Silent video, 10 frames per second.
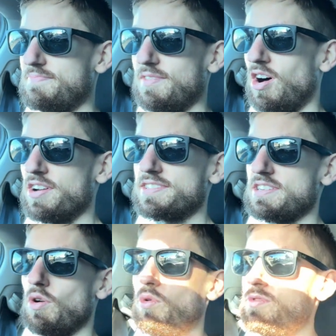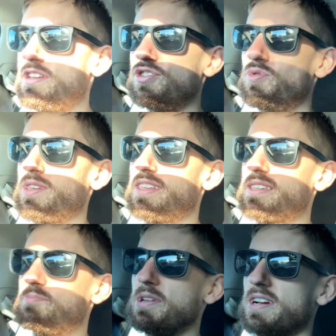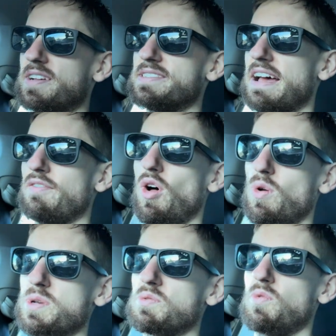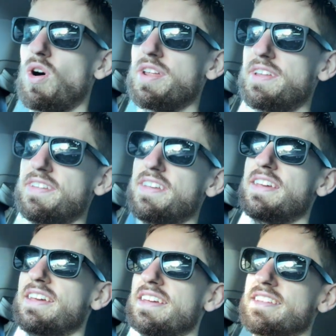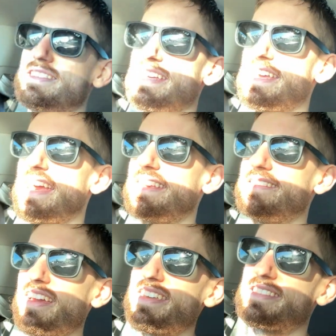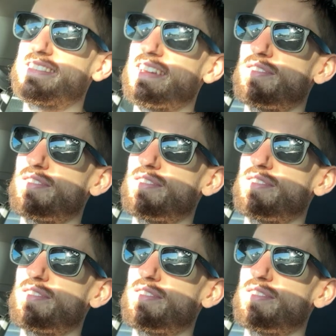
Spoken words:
honestly only doing this because I've always wanted to get diced.